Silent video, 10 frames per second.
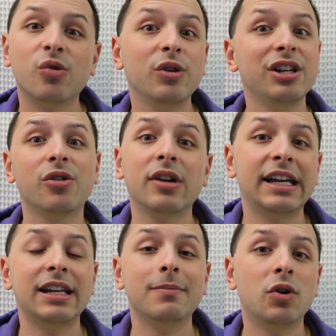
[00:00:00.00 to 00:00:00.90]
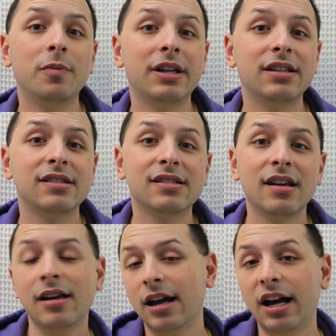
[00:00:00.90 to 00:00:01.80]
recreating moments
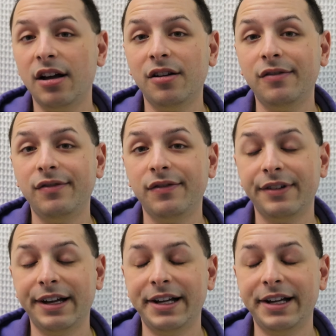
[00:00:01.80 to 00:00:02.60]
of.